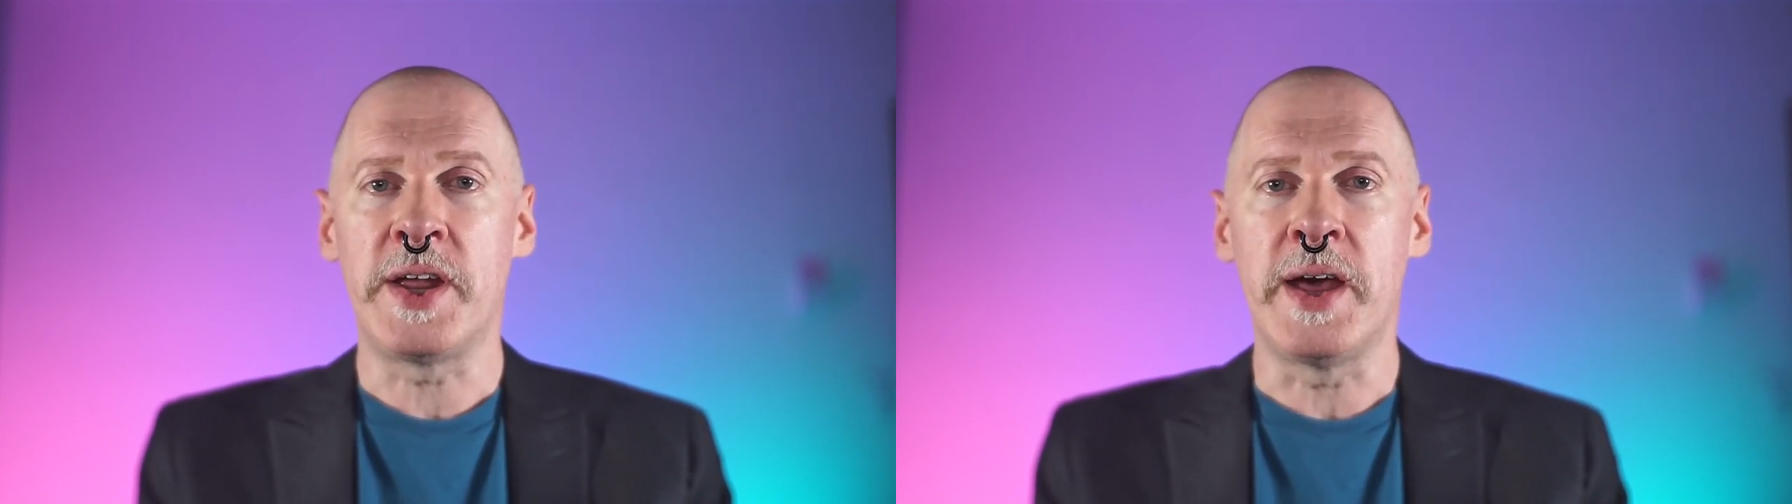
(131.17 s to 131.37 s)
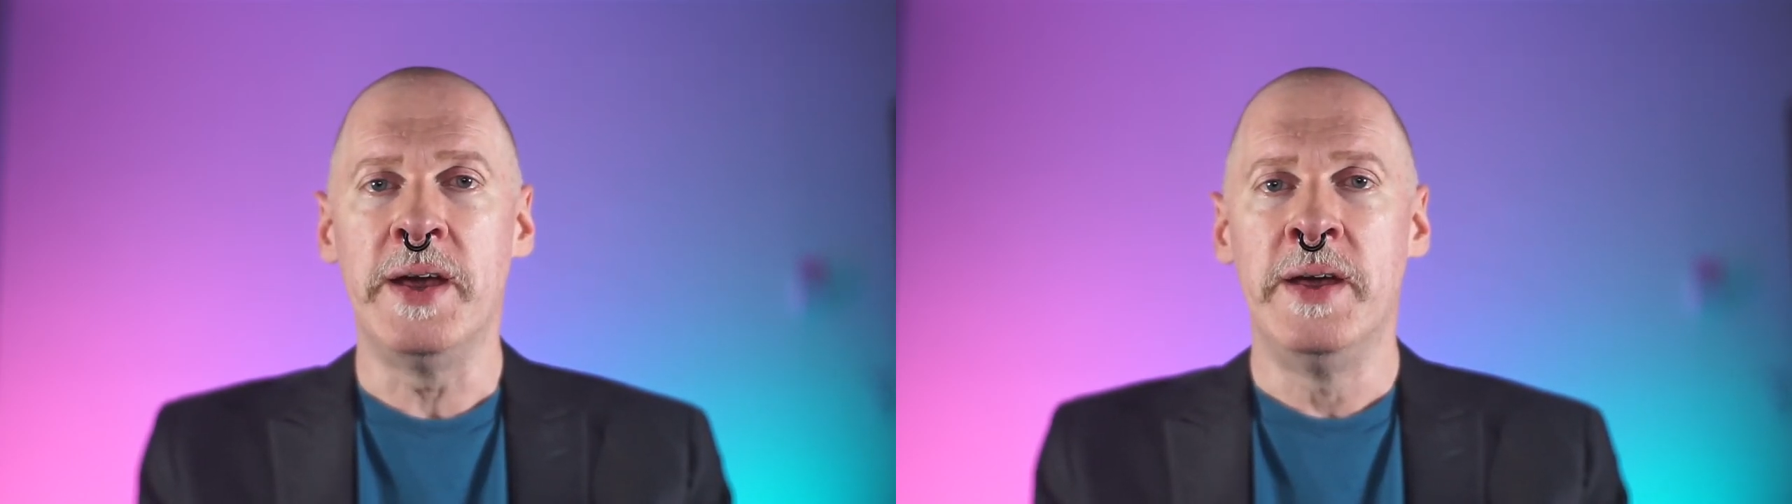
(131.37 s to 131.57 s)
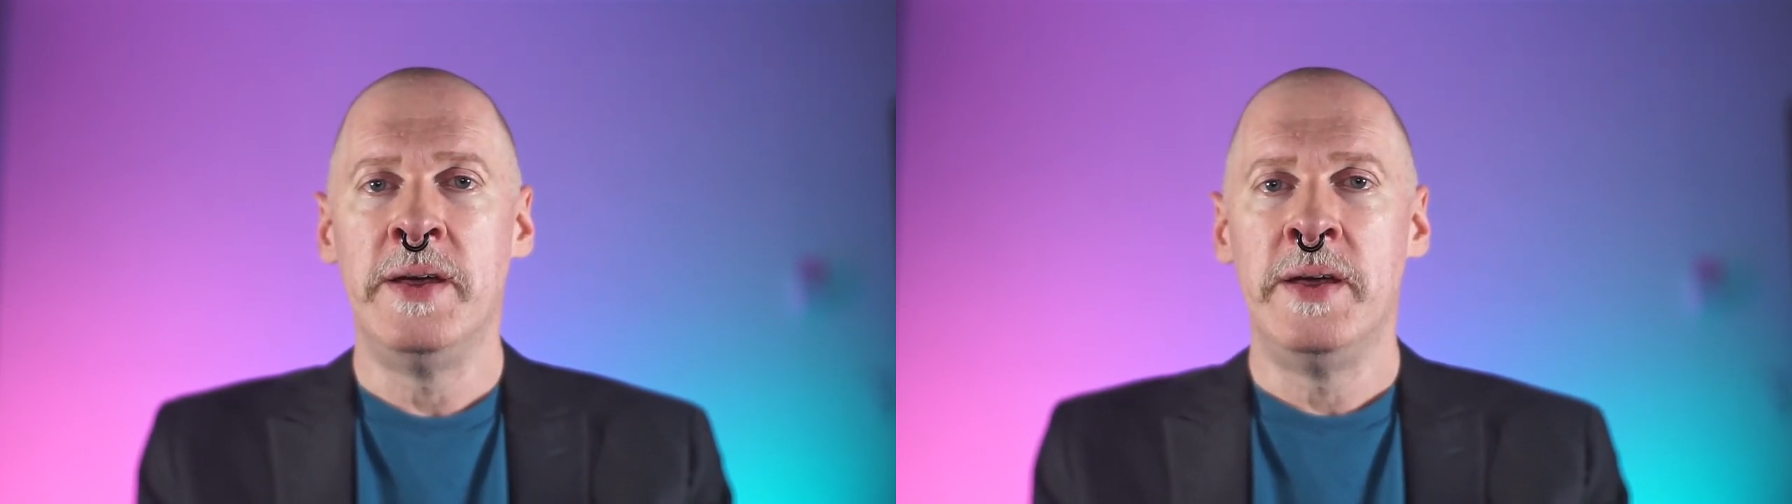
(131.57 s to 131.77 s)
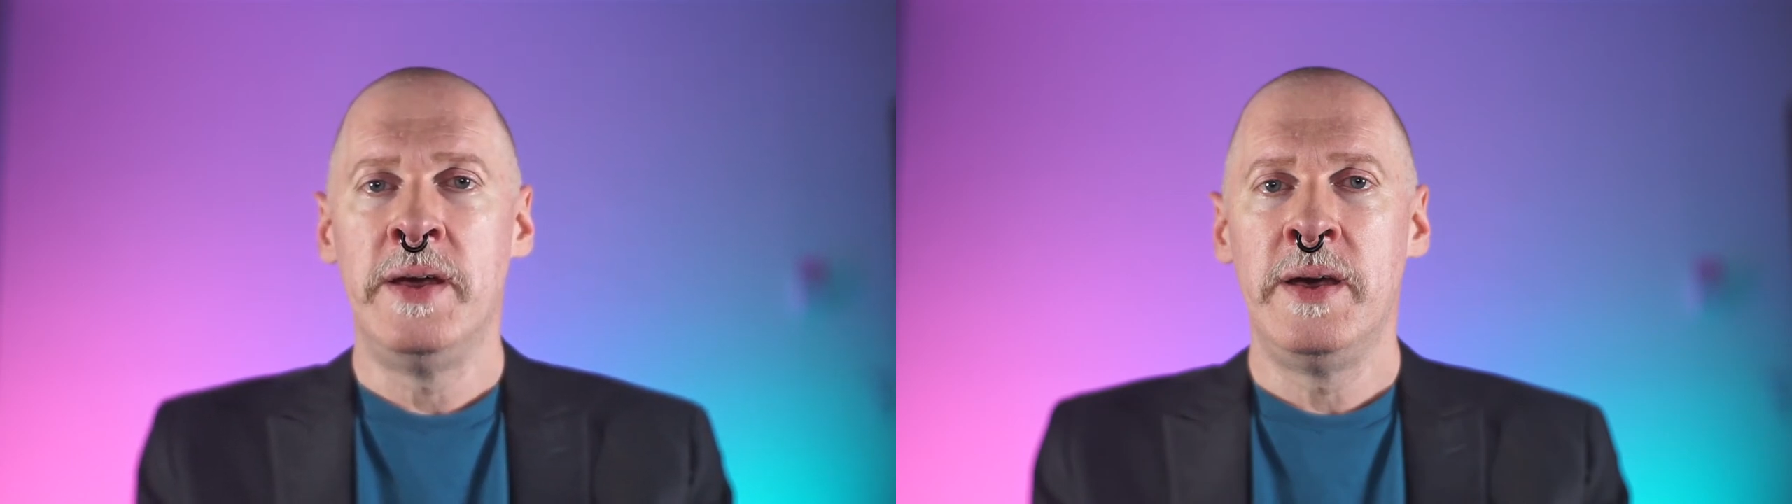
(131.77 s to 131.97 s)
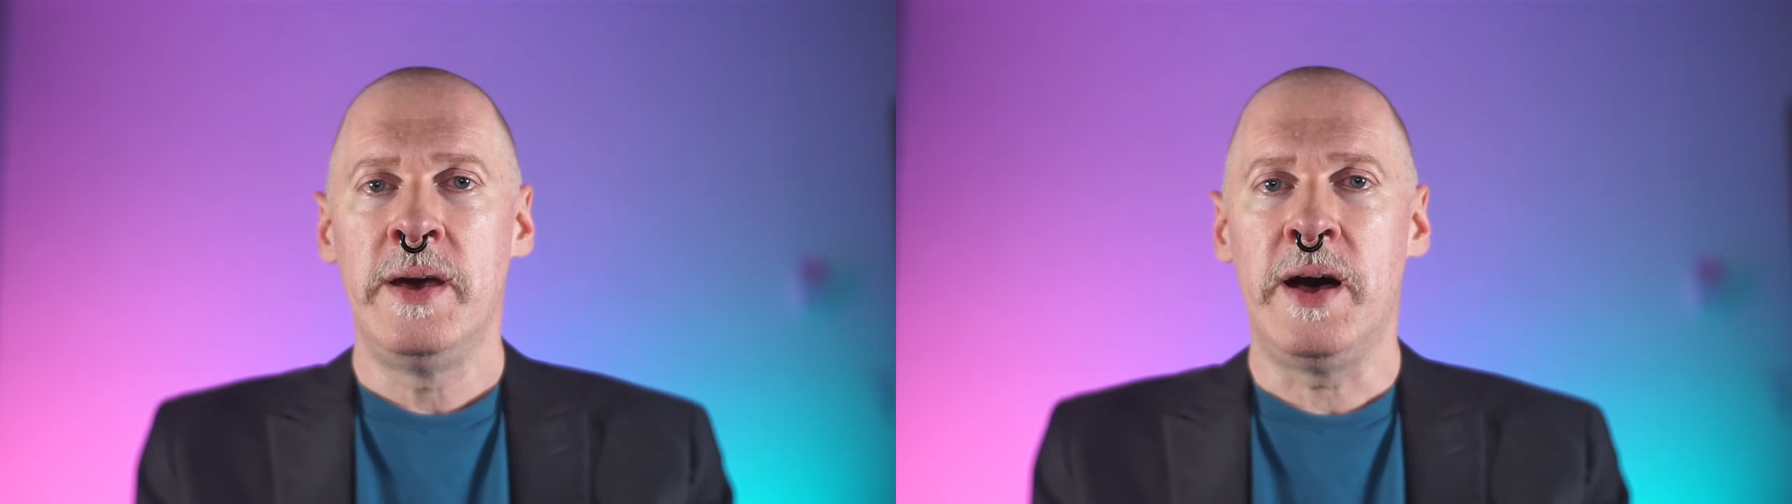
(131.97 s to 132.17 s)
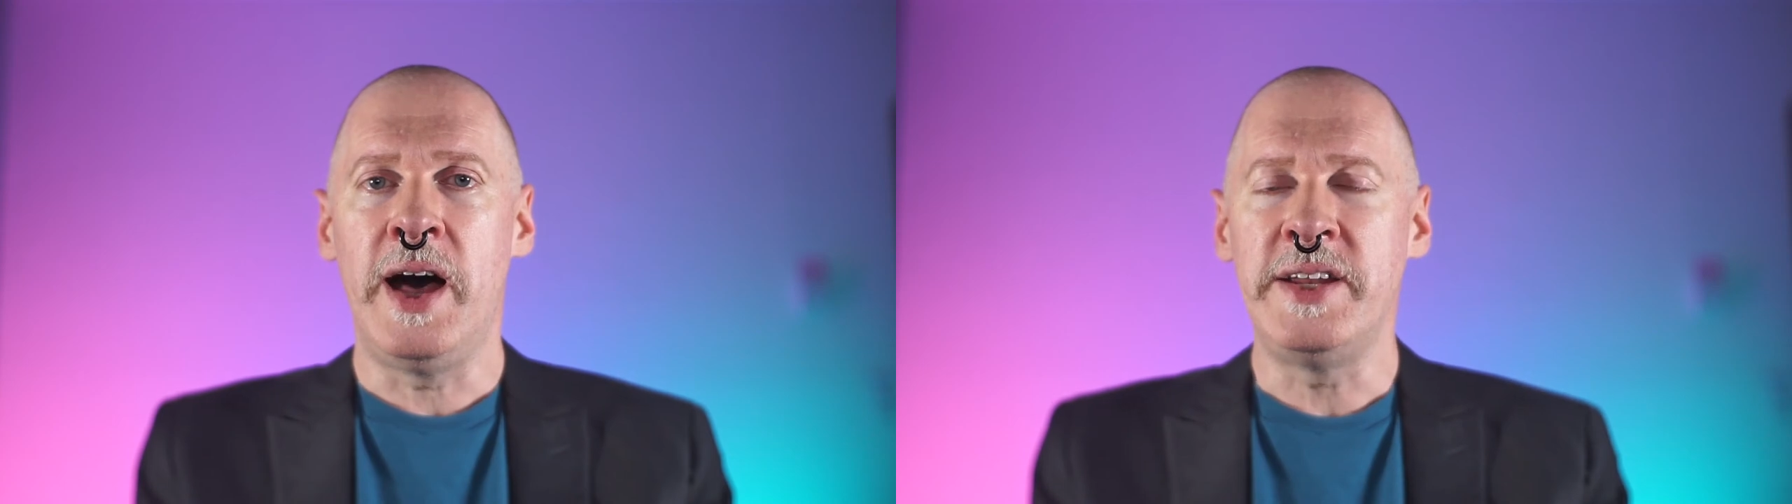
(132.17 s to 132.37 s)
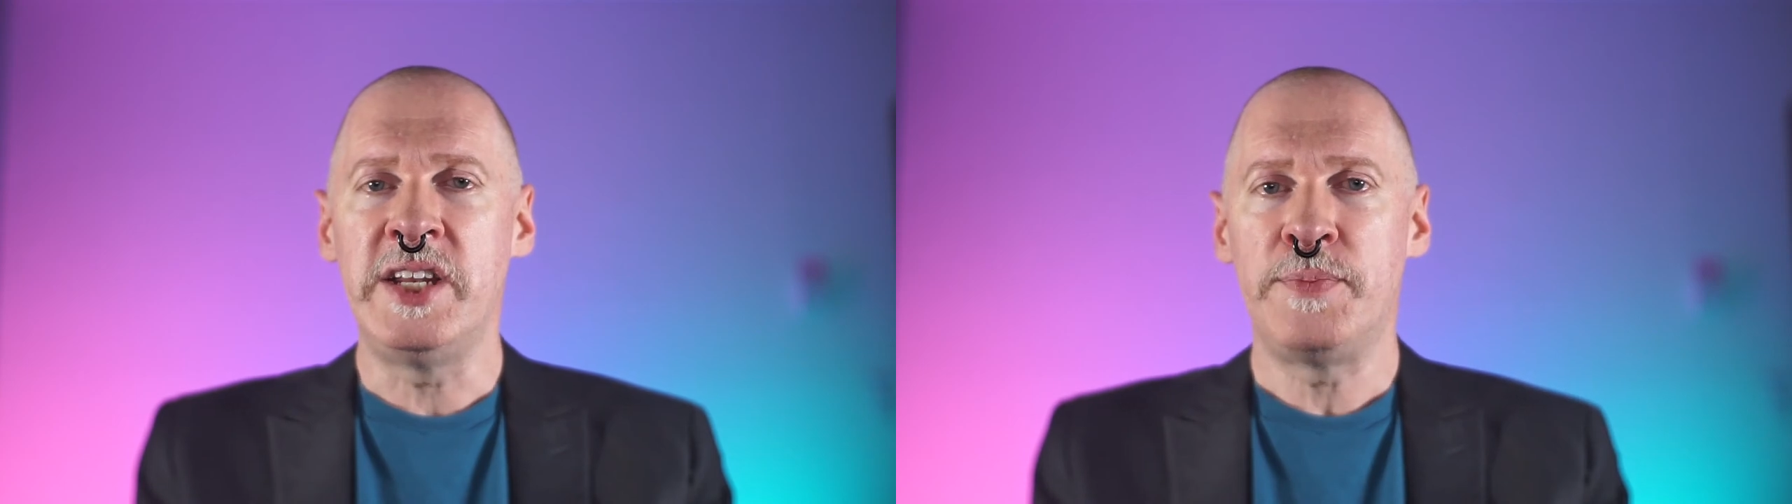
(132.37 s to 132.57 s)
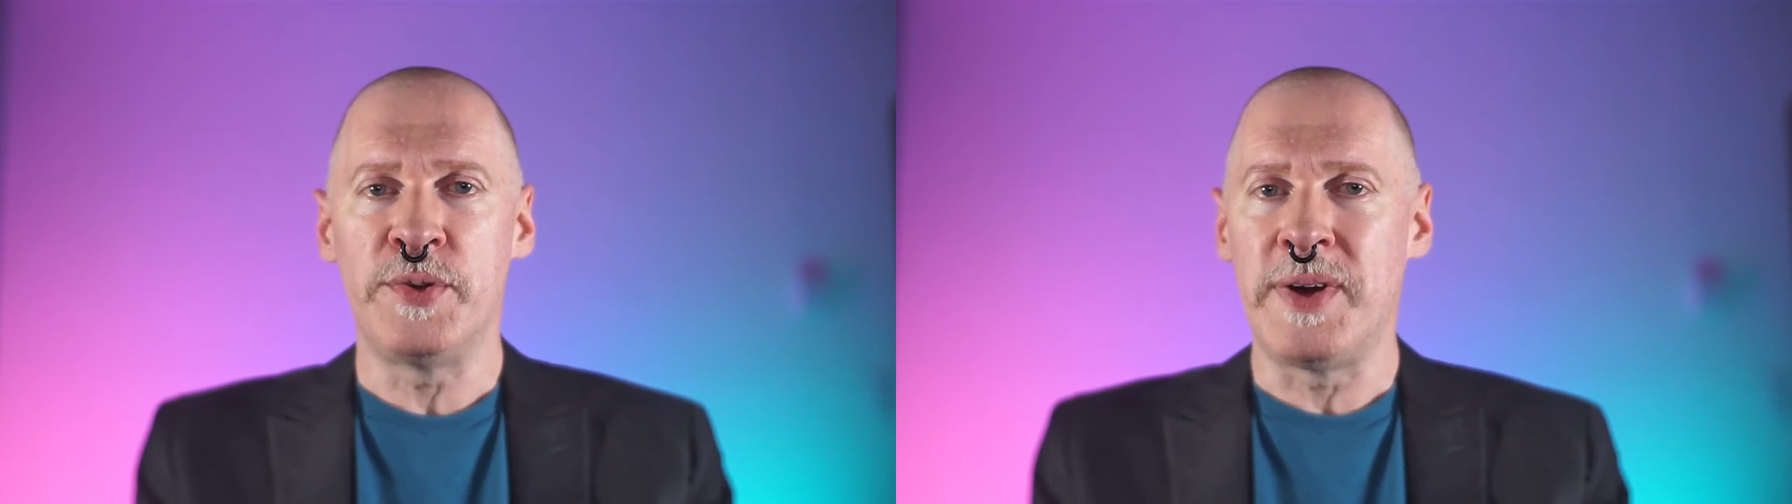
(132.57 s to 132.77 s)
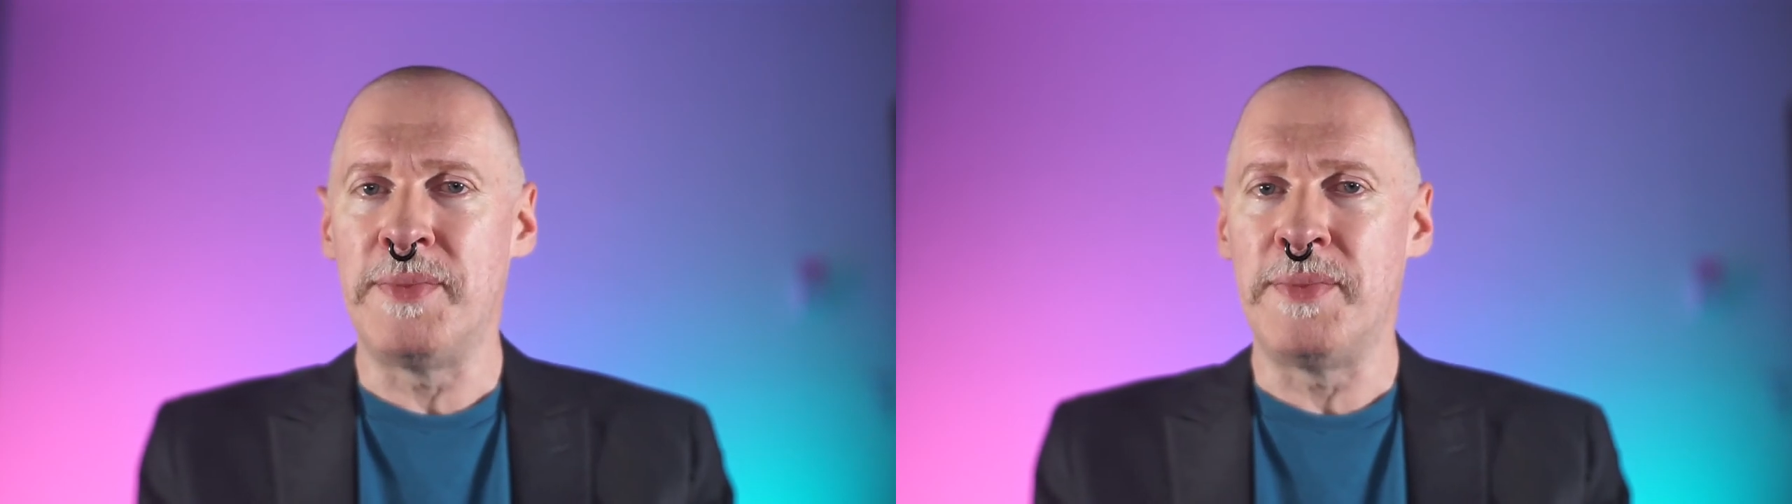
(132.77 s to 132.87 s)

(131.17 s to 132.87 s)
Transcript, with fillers: I I need to put my